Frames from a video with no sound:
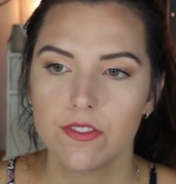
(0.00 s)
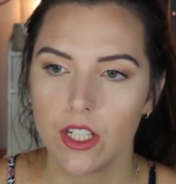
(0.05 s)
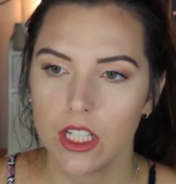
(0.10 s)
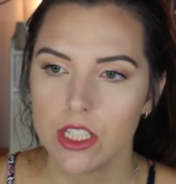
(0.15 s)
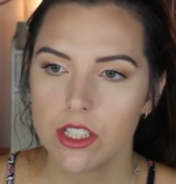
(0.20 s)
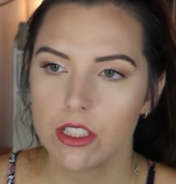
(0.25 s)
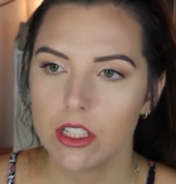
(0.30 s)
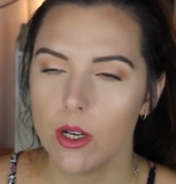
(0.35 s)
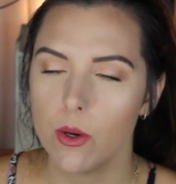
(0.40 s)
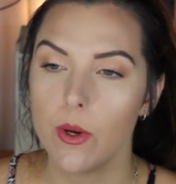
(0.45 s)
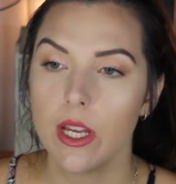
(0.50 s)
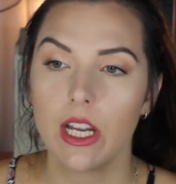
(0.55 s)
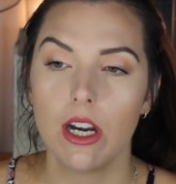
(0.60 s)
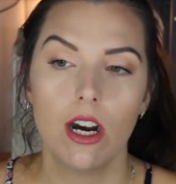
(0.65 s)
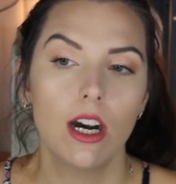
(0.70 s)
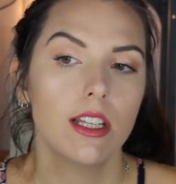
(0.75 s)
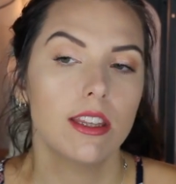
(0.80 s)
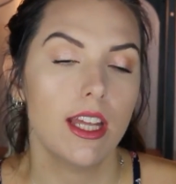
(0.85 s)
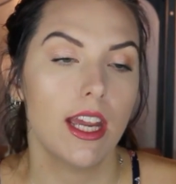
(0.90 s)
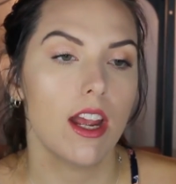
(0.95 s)
first going
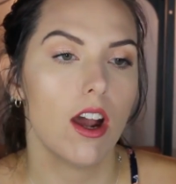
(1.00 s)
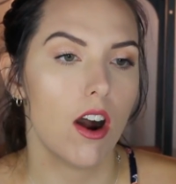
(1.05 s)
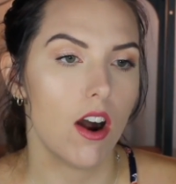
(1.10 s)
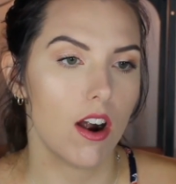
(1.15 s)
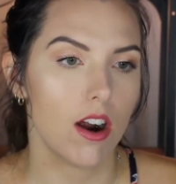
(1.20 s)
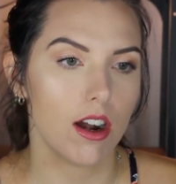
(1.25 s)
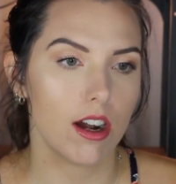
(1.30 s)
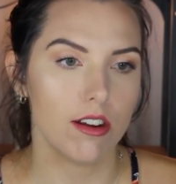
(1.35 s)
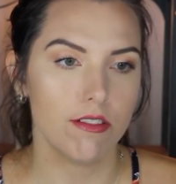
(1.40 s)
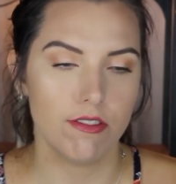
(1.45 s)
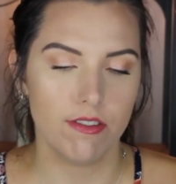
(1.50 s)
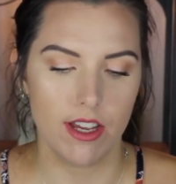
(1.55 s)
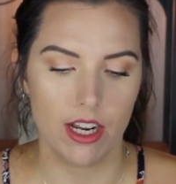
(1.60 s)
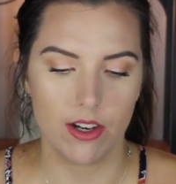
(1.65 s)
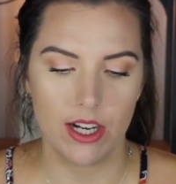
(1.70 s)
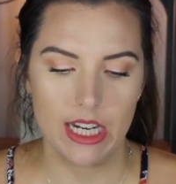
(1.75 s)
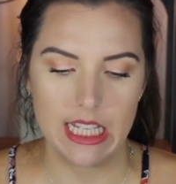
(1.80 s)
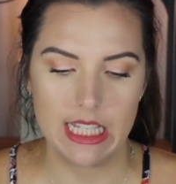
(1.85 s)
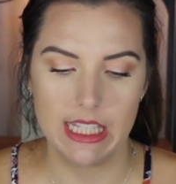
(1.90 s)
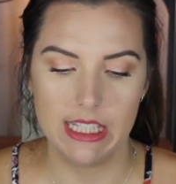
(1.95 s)
on, they are
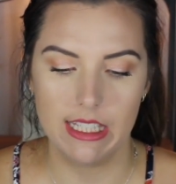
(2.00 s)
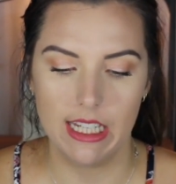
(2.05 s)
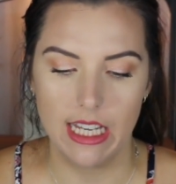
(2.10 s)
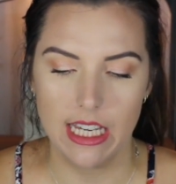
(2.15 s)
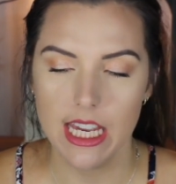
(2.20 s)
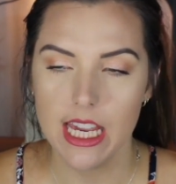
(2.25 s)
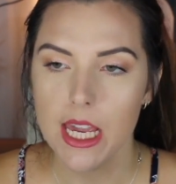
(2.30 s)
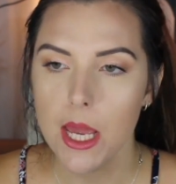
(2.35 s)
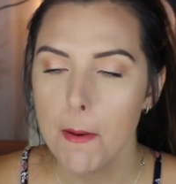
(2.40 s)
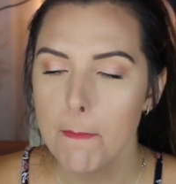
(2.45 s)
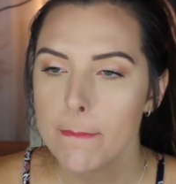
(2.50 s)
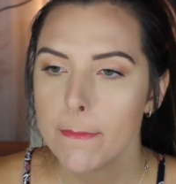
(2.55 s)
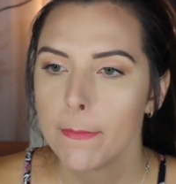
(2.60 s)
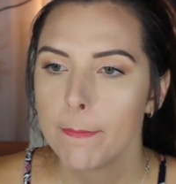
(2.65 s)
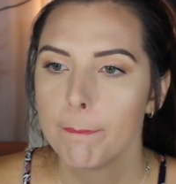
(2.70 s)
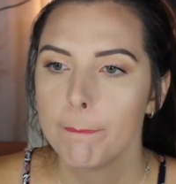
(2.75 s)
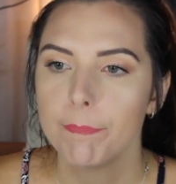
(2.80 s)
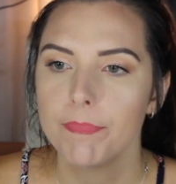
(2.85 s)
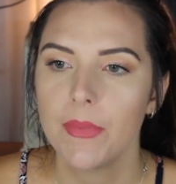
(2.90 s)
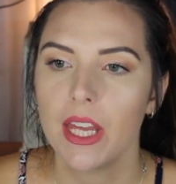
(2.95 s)
very sticky.
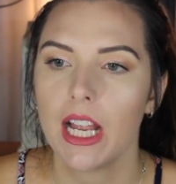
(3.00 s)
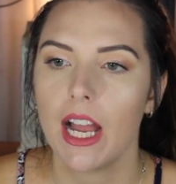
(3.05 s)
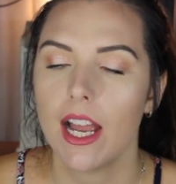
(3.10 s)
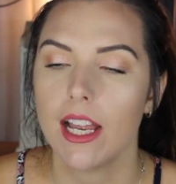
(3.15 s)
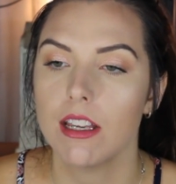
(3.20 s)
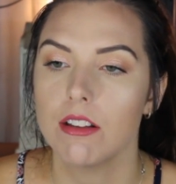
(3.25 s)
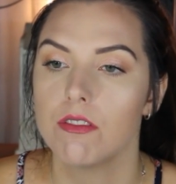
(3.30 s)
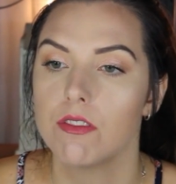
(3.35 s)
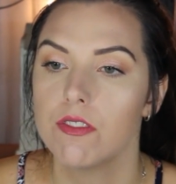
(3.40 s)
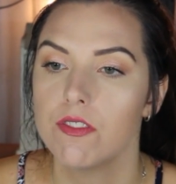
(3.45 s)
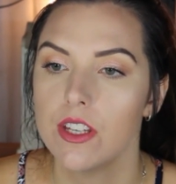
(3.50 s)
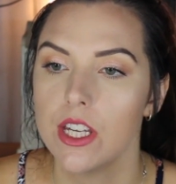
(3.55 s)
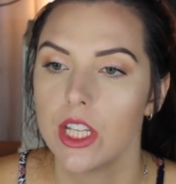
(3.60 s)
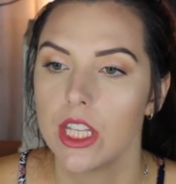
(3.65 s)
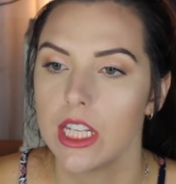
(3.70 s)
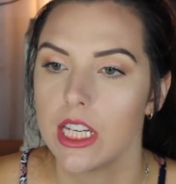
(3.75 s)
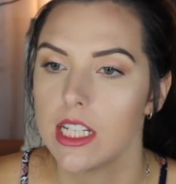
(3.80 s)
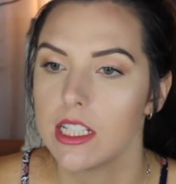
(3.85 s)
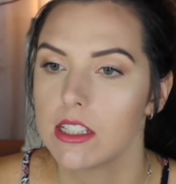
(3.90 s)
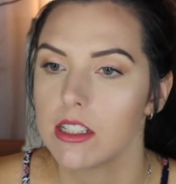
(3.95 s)
Like I can
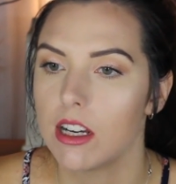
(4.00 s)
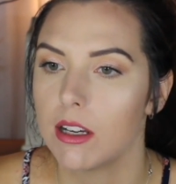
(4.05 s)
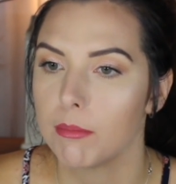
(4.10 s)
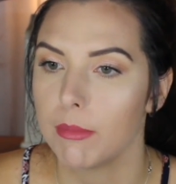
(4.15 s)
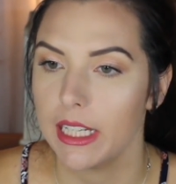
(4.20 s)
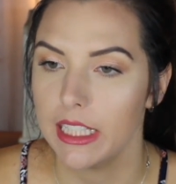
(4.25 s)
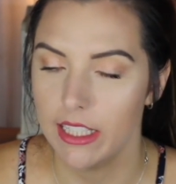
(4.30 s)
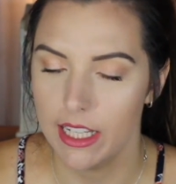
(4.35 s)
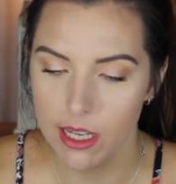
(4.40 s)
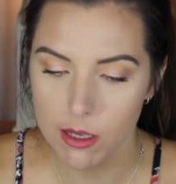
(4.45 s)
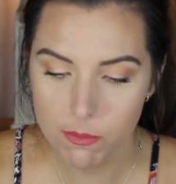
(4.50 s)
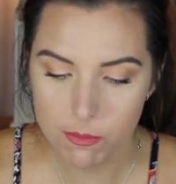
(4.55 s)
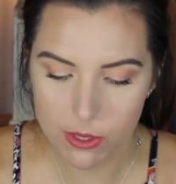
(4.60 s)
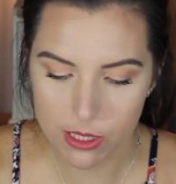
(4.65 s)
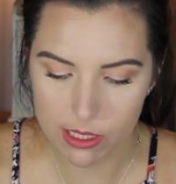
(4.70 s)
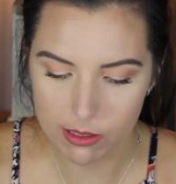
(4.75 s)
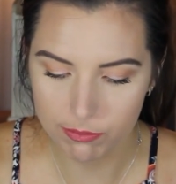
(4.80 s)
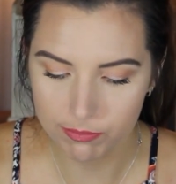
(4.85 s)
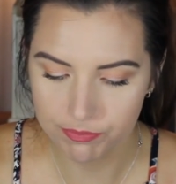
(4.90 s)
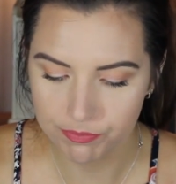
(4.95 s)
feel this on my
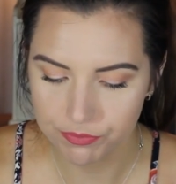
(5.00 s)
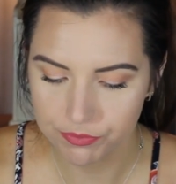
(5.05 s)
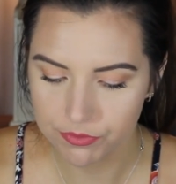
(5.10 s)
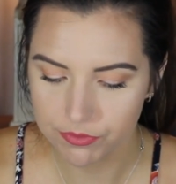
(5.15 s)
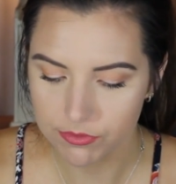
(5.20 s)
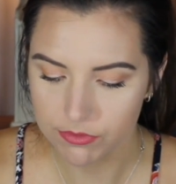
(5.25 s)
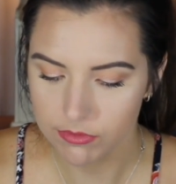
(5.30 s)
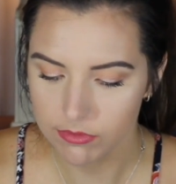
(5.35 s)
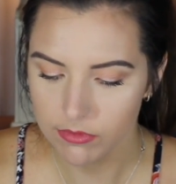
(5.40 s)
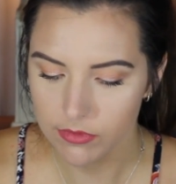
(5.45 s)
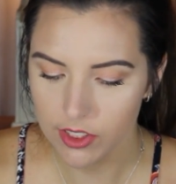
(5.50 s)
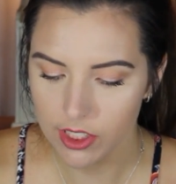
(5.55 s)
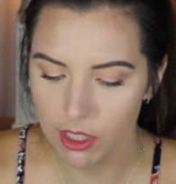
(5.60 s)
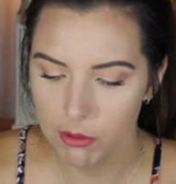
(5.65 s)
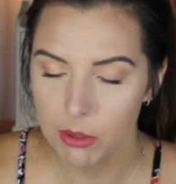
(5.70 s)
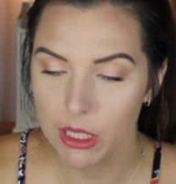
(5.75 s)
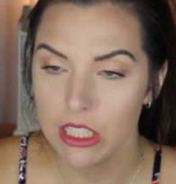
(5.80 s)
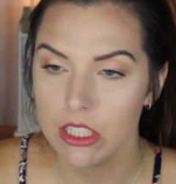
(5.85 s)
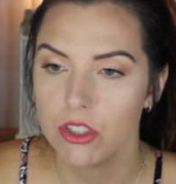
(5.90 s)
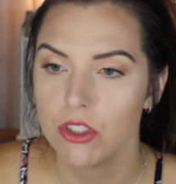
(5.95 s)
lips,
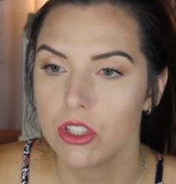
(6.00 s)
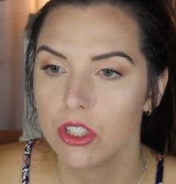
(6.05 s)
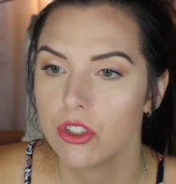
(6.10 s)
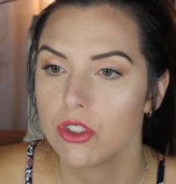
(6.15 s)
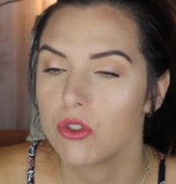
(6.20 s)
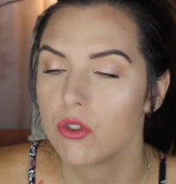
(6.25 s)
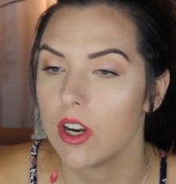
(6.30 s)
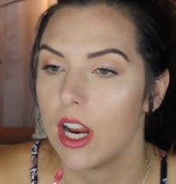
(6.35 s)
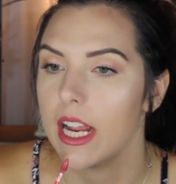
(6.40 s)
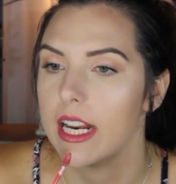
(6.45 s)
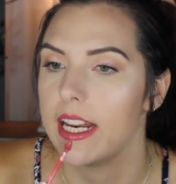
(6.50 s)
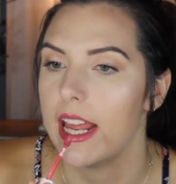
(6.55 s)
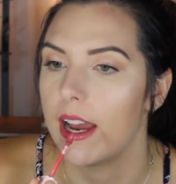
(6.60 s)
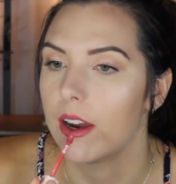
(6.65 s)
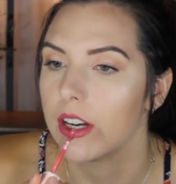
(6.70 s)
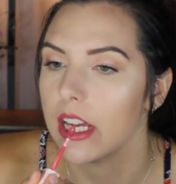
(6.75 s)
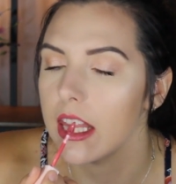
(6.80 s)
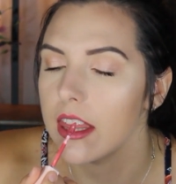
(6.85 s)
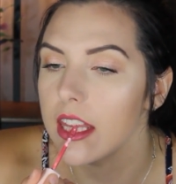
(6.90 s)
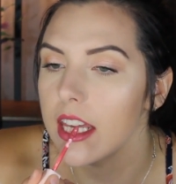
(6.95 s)
but it should dry
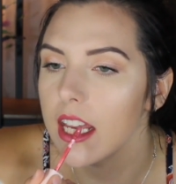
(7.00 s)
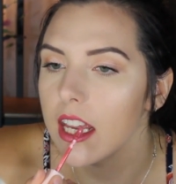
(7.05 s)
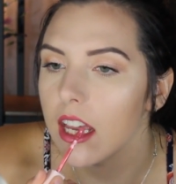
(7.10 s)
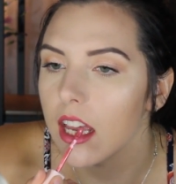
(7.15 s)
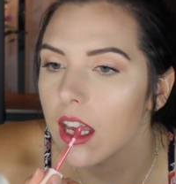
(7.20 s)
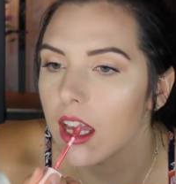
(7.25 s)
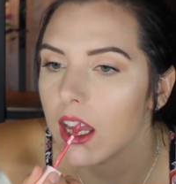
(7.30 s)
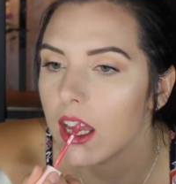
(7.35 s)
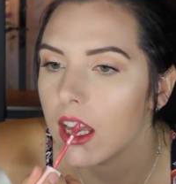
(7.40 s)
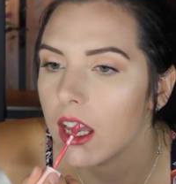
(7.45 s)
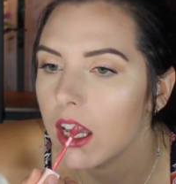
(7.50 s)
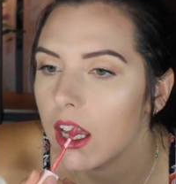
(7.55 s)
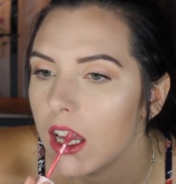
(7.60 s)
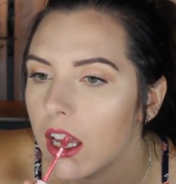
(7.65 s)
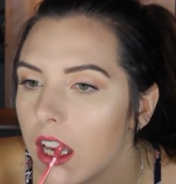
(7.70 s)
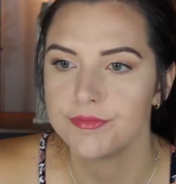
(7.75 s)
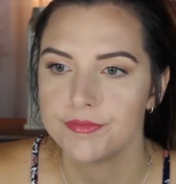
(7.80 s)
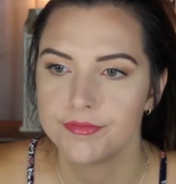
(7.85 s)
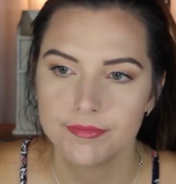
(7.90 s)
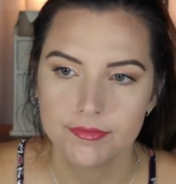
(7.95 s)
down, I think.
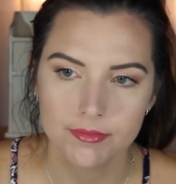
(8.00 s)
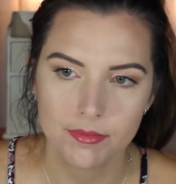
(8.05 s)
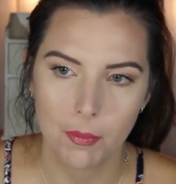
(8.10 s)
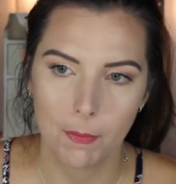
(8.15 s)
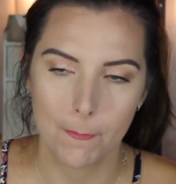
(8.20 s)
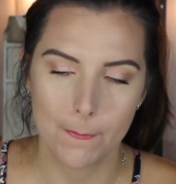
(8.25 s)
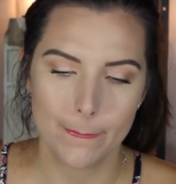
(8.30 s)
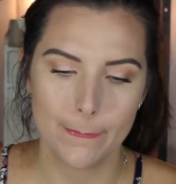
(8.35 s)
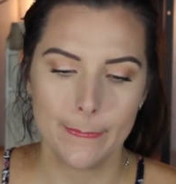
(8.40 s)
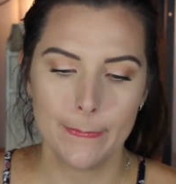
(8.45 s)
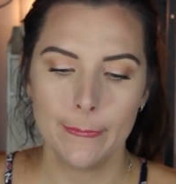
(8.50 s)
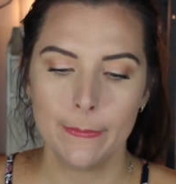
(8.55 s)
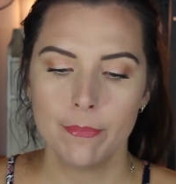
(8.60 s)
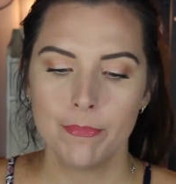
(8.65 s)
Mmm,